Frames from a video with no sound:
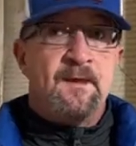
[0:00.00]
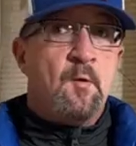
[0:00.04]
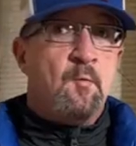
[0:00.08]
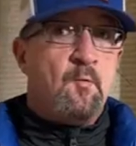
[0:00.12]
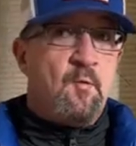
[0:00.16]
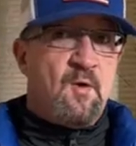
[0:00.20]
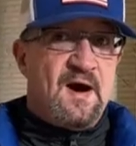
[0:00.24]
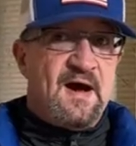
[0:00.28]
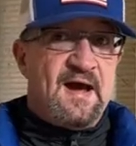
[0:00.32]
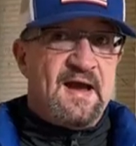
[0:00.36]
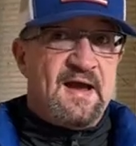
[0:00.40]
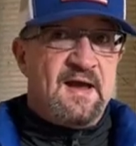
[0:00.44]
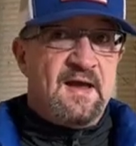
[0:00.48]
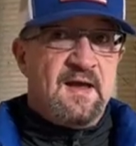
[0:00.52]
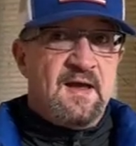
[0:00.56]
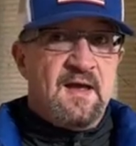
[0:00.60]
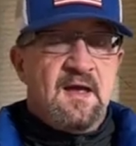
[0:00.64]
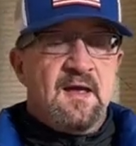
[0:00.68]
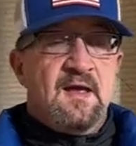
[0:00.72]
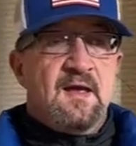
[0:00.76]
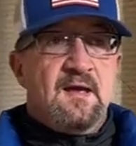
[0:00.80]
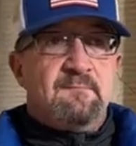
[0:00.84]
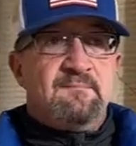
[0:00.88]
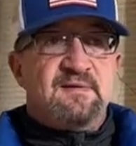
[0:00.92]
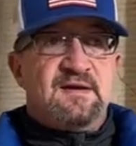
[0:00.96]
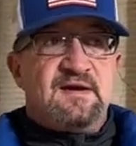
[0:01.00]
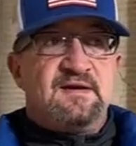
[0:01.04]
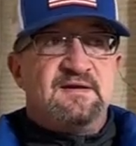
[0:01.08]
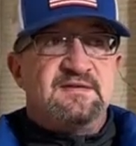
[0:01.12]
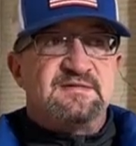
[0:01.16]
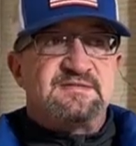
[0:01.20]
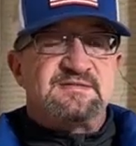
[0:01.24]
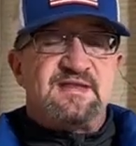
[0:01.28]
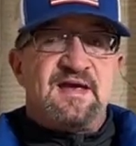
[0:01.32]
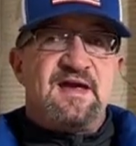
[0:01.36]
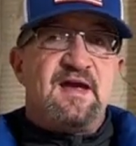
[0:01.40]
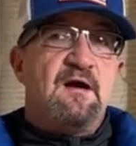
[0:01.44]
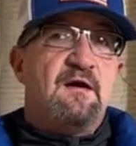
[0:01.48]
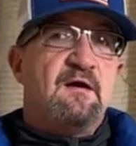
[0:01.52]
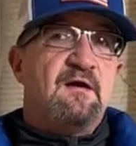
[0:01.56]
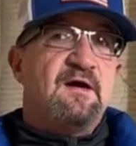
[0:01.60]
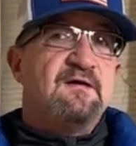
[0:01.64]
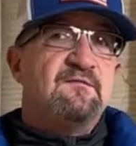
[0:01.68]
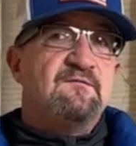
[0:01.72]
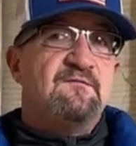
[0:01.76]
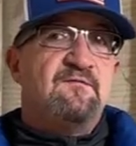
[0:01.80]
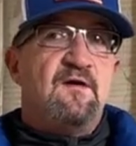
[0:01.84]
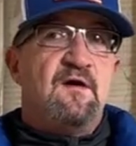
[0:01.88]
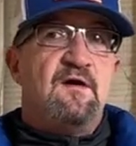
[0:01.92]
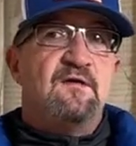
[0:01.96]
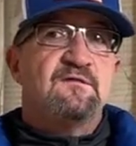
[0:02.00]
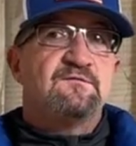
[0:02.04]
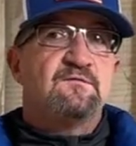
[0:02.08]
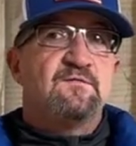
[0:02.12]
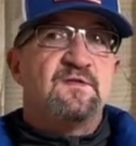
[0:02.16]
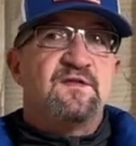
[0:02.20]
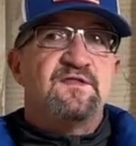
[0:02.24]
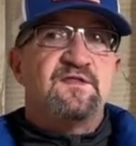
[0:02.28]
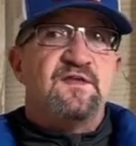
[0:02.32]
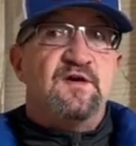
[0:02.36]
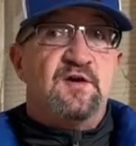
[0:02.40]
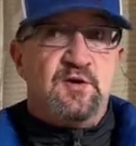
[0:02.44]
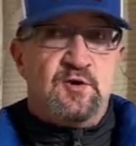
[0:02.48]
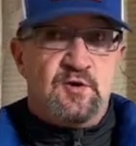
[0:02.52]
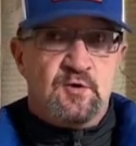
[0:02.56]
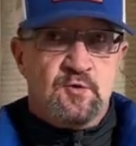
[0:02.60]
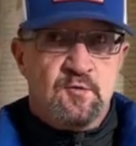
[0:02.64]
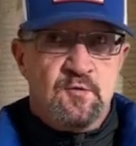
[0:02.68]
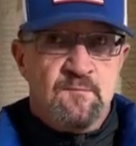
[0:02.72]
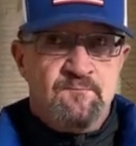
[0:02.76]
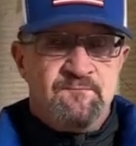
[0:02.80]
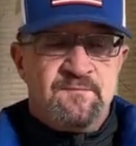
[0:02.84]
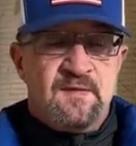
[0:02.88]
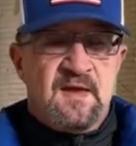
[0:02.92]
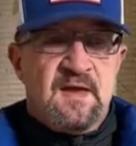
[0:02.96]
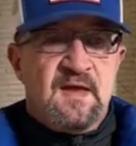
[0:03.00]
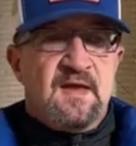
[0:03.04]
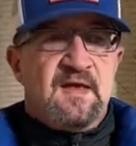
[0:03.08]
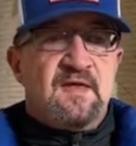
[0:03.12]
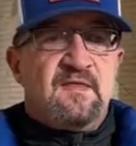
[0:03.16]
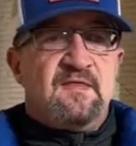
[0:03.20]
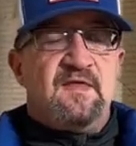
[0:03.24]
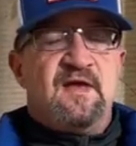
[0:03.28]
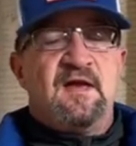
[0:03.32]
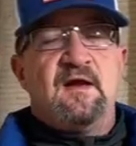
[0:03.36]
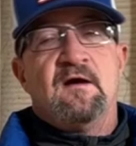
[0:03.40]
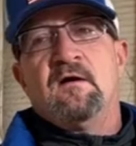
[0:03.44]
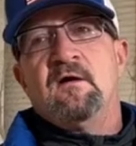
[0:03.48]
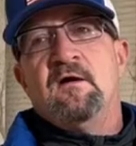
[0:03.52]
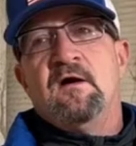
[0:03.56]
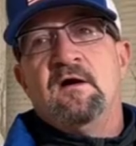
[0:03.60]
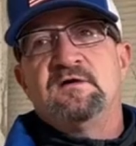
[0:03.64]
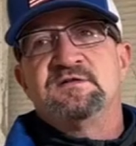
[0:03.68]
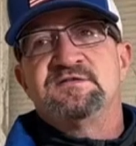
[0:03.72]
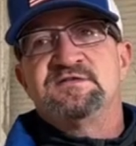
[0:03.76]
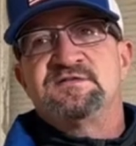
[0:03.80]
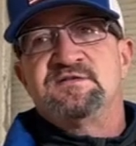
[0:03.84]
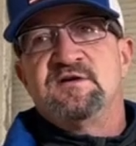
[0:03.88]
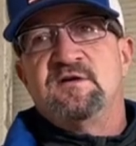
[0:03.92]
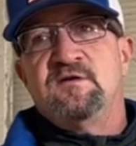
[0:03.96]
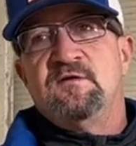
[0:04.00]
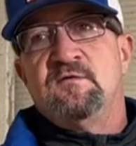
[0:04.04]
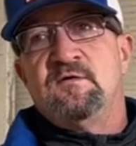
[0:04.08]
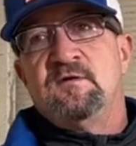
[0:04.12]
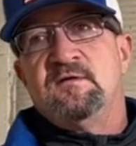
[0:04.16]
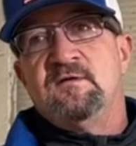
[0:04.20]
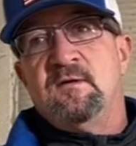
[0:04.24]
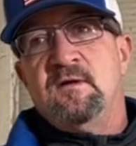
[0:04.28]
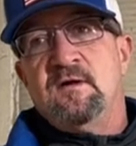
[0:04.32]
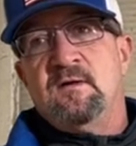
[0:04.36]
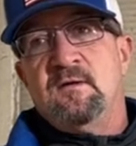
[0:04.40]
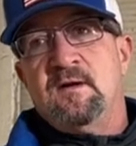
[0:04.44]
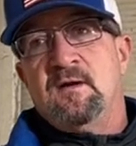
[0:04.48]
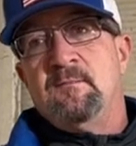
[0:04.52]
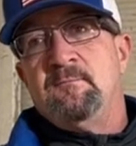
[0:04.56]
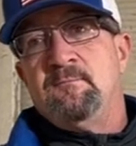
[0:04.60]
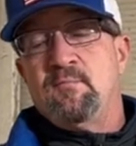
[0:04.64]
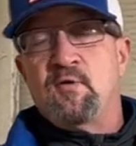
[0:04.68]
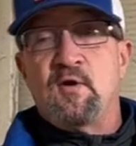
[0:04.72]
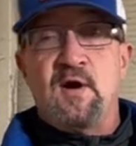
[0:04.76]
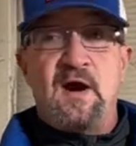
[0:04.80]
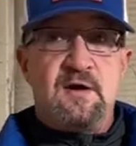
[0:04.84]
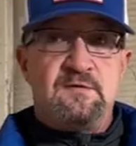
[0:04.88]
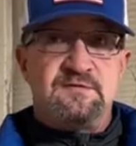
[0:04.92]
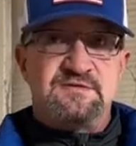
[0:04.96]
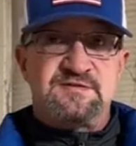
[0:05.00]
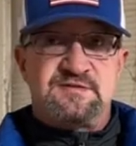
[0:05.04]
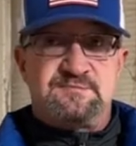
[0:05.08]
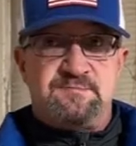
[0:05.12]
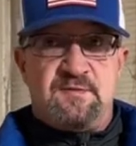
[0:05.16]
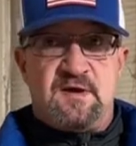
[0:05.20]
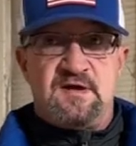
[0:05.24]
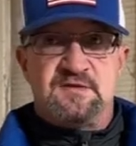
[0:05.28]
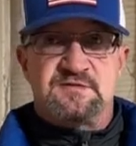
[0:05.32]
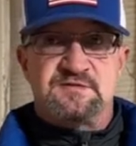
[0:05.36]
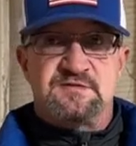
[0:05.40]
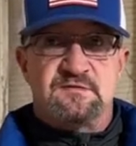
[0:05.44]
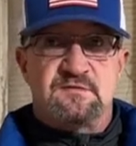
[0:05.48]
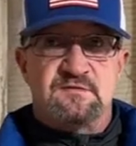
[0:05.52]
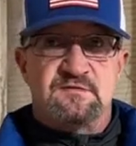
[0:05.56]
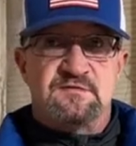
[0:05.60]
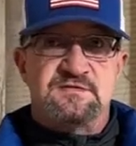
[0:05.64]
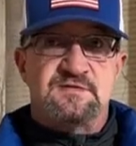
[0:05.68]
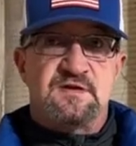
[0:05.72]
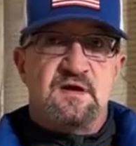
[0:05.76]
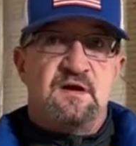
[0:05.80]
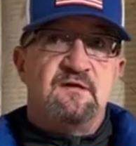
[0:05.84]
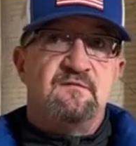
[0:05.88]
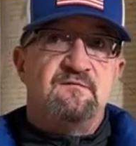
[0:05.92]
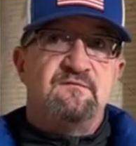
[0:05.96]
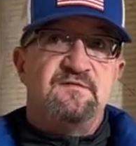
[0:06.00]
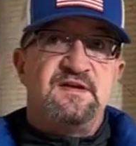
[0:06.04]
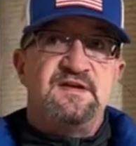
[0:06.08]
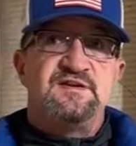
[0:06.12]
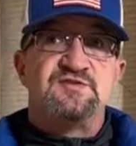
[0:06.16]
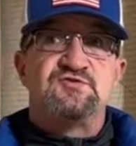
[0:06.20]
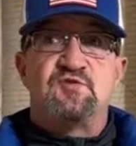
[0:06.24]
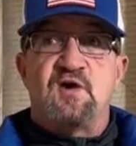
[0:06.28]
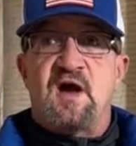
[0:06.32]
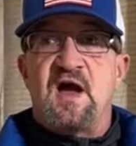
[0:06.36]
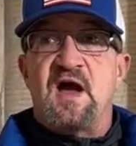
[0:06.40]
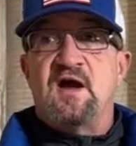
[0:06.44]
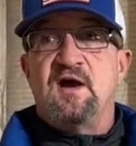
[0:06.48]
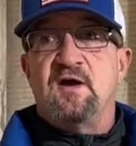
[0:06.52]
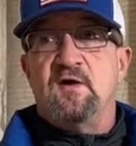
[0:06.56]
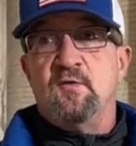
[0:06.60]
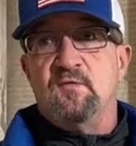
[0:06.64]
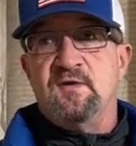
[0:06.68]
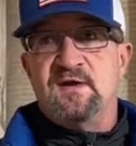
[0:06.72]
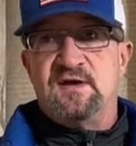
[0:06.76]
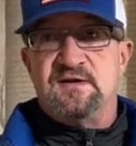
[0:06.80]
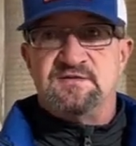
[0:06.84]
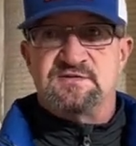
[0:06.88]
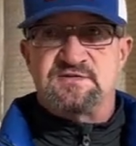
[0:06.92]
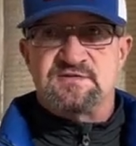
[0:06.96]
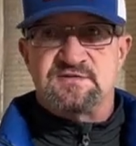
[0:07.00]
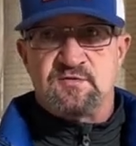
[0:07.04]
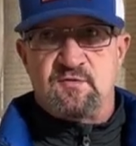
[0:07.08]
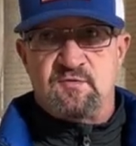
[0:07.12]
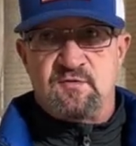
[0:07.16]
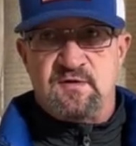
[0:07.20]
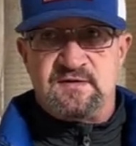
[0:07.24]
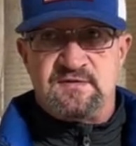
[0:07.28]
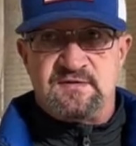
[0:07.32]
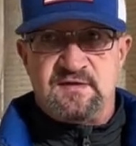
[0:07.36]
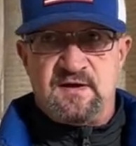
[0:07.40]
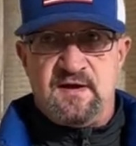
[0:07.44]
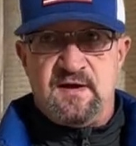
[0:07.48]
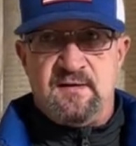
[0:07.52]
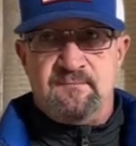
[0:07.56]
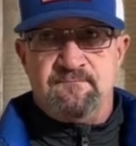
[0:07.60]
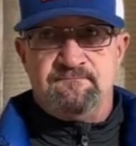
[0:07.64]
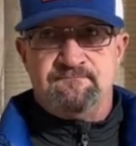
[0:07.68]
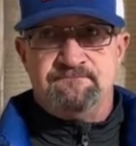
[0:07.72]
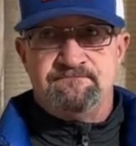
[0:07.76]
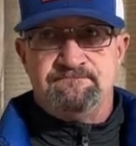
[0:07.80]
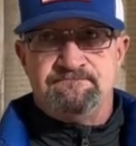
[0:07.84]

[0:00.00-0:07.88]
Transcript: Why? Because they are involved with the WHO. They are also proud sponsors of the Drag Queen Storytime.